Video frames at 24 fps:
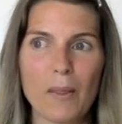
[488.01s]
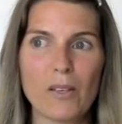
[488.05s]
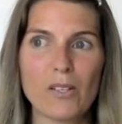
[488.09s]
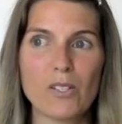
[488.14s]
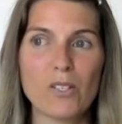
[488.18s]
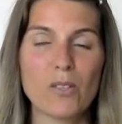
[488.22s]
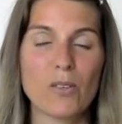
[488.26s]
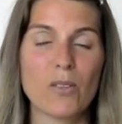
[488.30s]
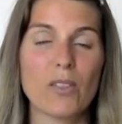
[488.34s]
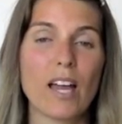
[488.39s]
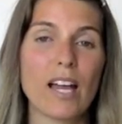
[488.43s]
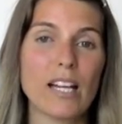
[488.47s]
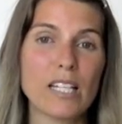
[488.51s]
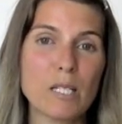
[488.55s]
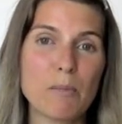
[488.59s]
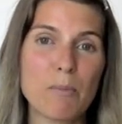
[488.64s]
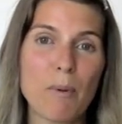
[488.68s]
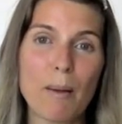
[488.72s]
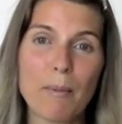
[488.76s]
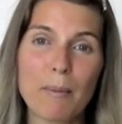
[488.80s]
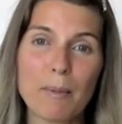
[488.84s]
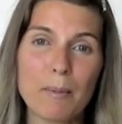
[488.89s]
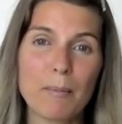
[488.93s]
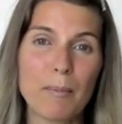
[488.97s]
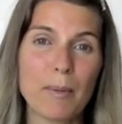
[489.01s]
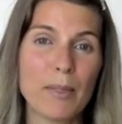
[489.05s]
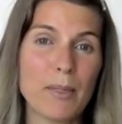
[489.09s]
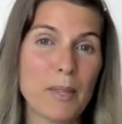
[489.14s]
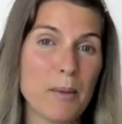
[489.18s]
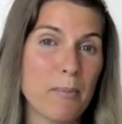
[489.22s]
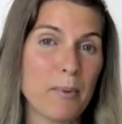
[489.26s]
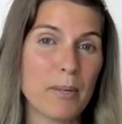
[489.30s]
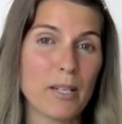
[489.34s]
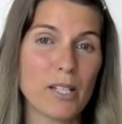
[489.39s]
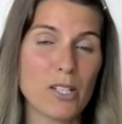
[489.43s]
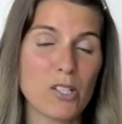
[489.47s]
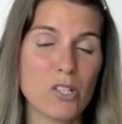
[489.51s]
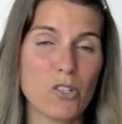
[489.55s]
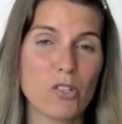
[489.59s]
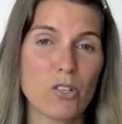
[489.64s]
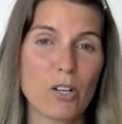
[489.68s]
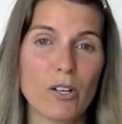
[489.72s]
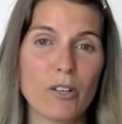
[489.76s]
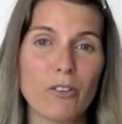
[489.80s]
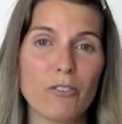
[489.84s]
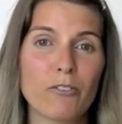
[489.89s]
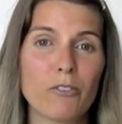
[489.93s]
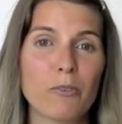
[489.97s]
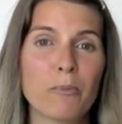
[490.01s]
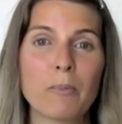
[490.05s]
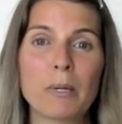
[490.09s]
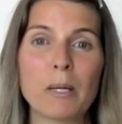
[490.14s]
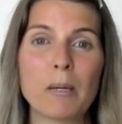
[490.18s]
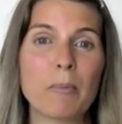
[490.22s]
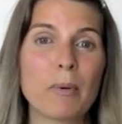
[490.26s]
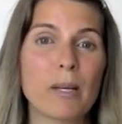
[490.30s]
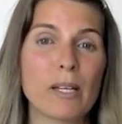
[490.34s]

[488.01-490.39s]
So that's probably been the biggest struggle for me,